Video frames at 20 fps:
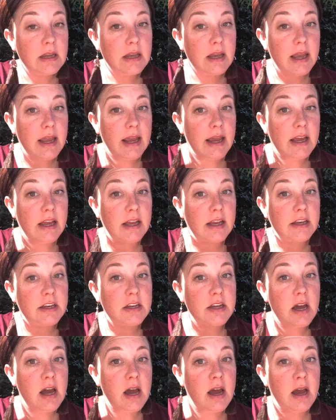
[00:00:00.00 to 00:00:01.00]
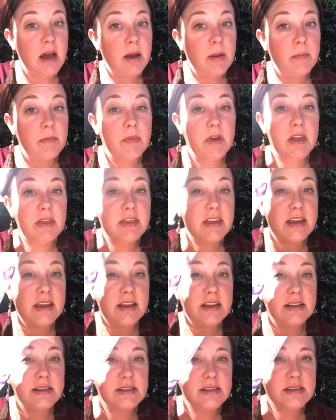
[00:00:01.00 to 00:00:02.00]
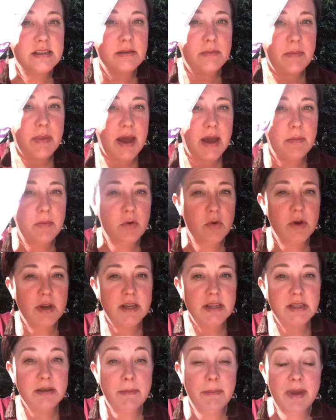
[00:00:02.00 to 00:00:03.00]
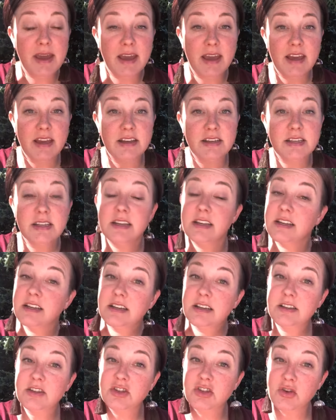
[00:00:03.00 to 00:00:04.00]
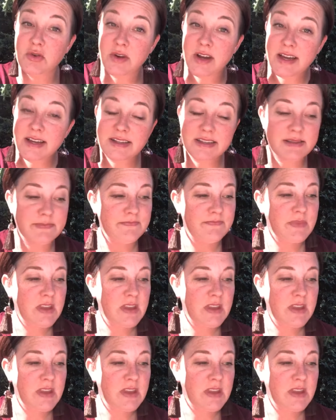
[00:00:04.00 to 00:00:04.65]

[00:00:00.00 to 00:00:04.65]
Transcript: And these bad boys make it so nice.